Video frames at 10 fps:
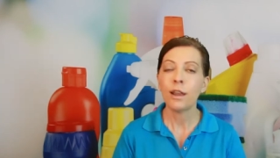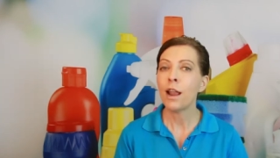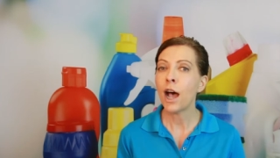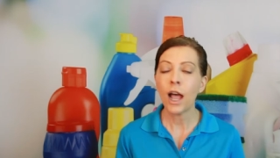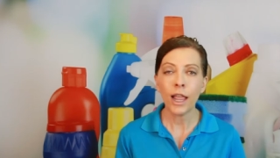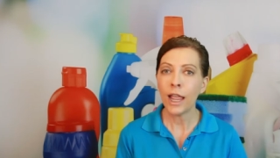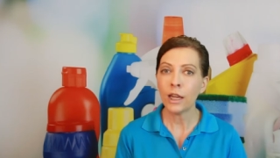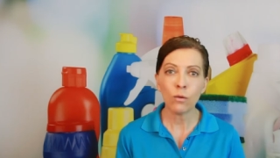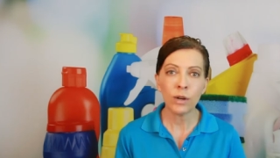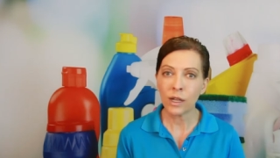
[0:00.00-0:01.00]
Not
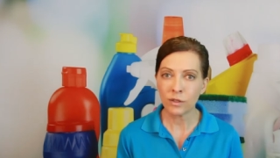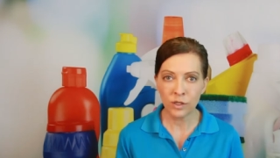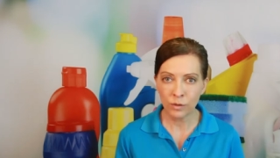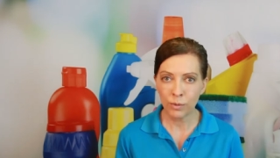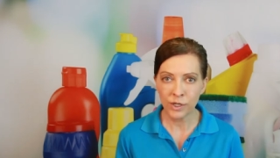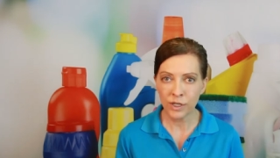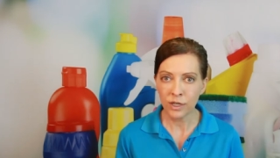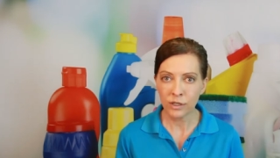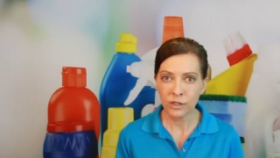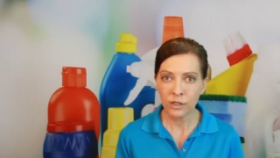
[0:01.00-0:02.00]
anyone else's
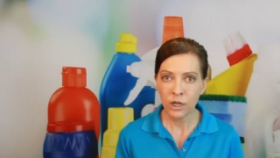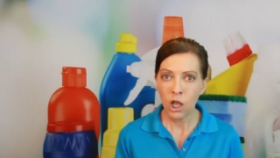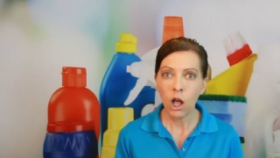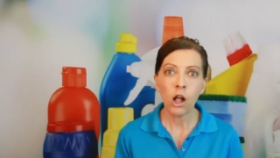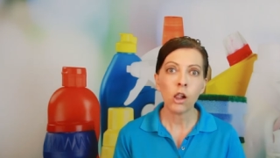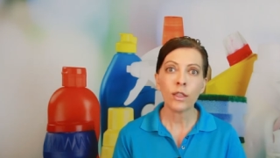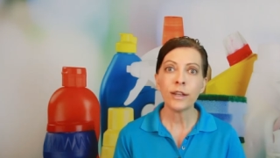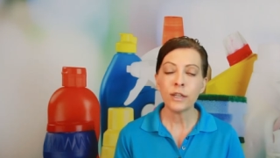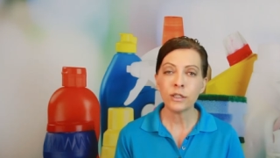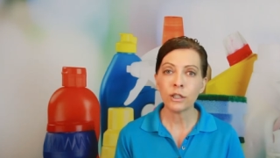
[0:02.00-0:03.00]
business. All
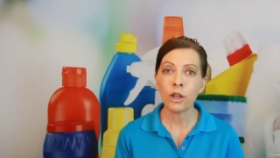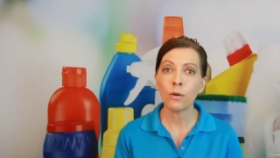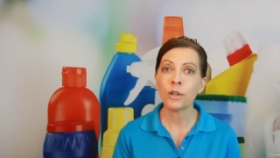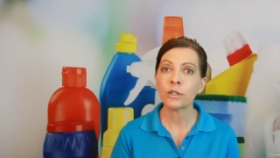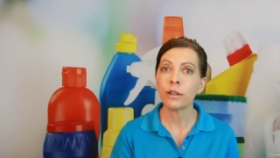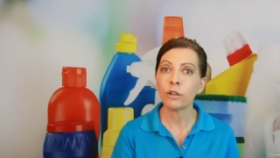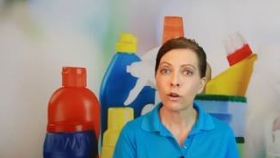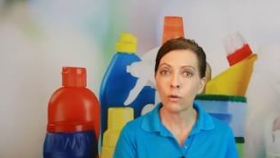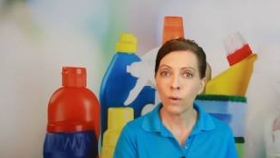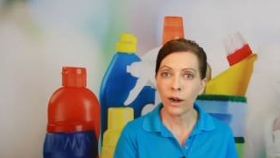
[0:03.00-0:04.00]
they need to know is that
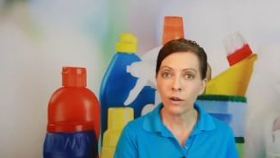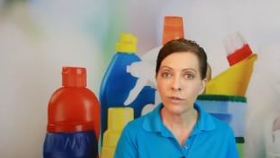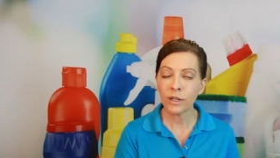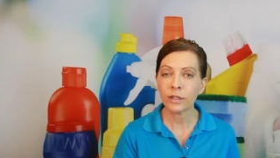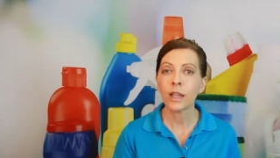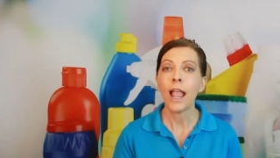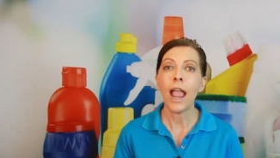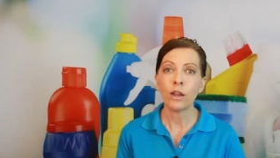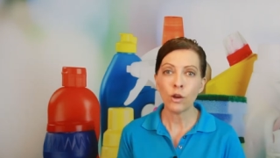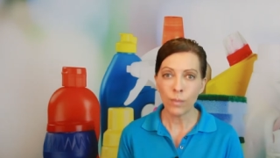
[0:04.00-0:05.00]
you're aware of it
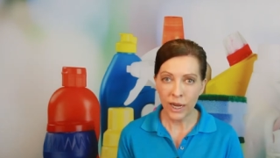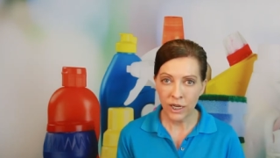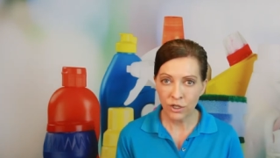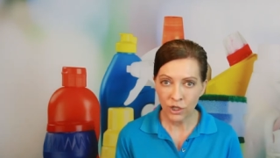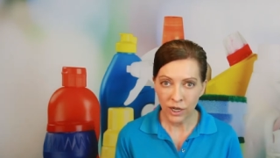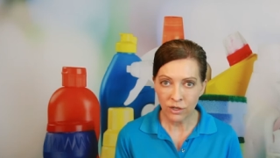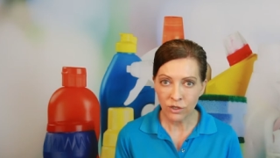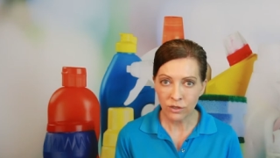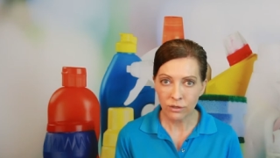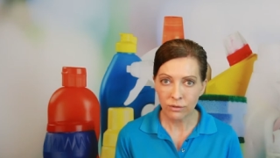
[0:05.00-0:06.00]
and you're making
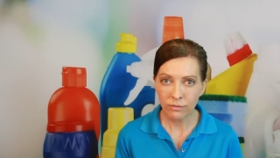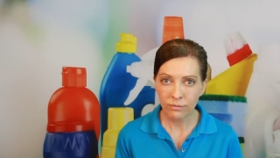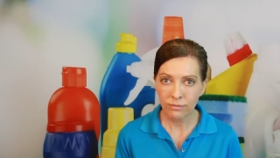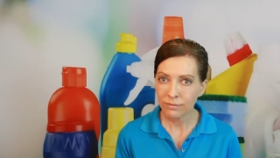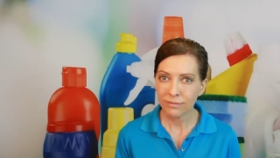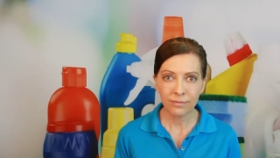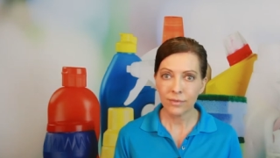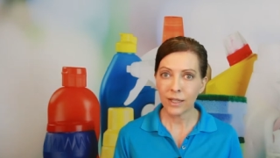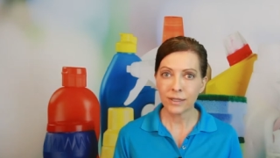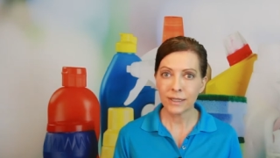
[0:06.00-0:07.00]
changes.
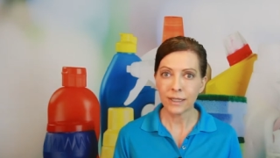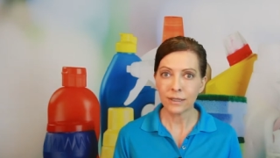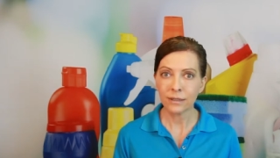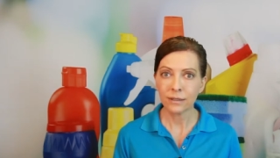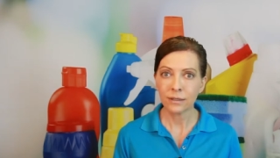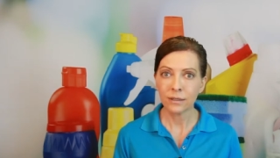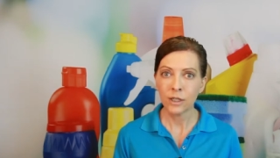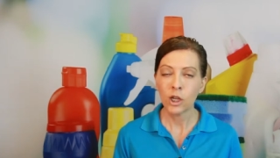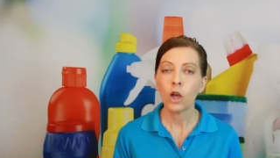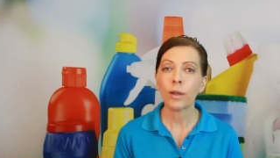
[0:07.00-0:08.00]
That's it.
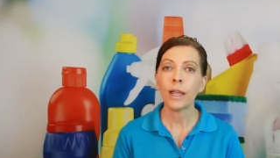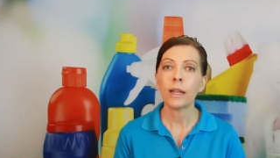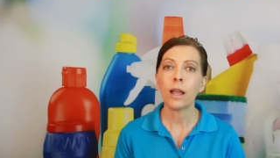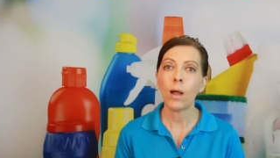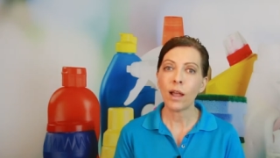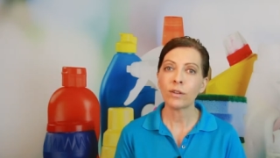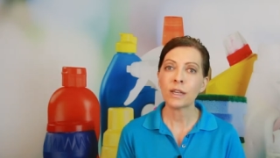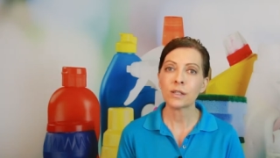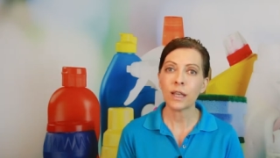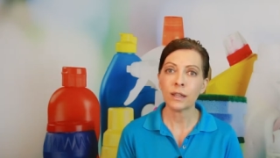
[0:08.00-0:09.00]
Okay. Now,
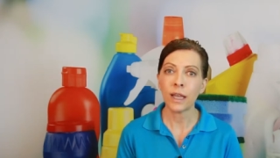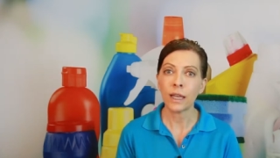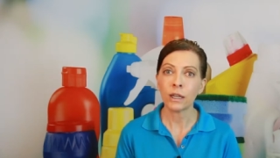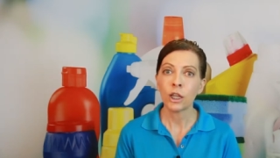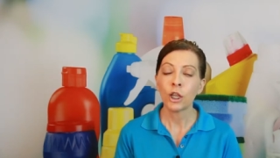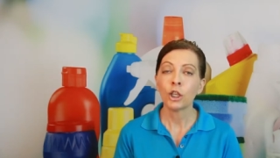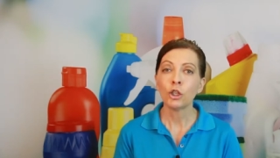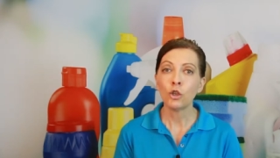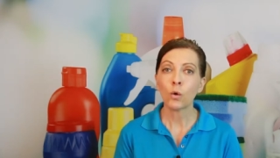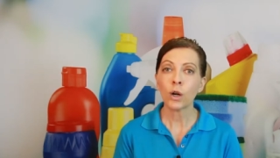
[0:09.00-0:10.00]
having said that,
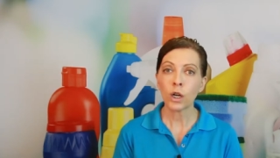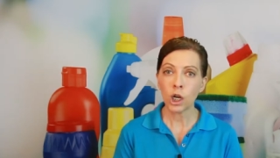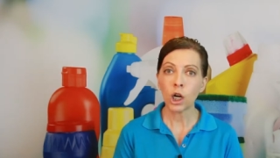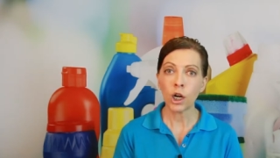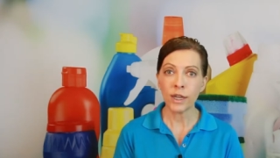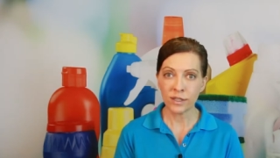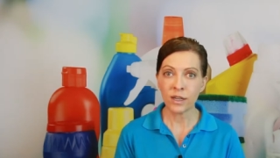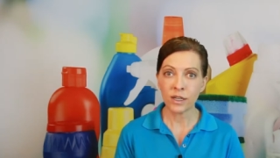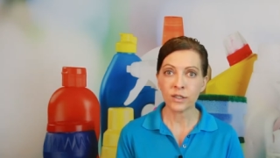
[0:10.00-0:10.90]
your car is an